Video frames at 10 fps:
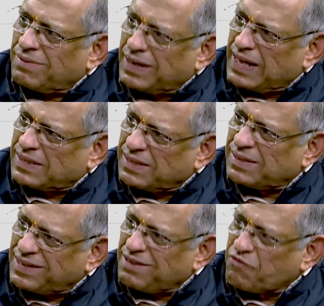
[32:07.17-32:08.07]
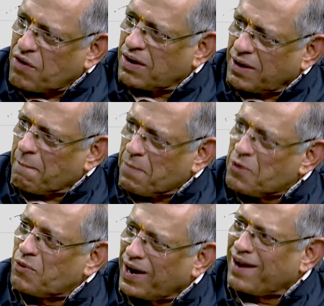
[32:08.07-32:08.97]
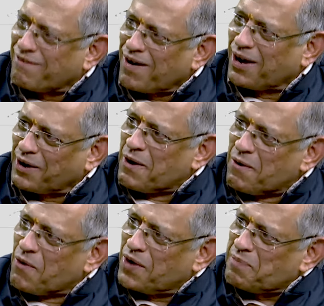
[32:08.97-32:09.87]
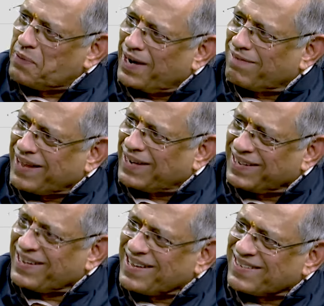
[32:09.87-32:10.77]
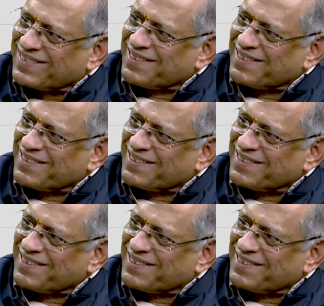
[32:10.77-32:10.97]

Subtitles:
necessity for Ukraine war over a period of 30 years.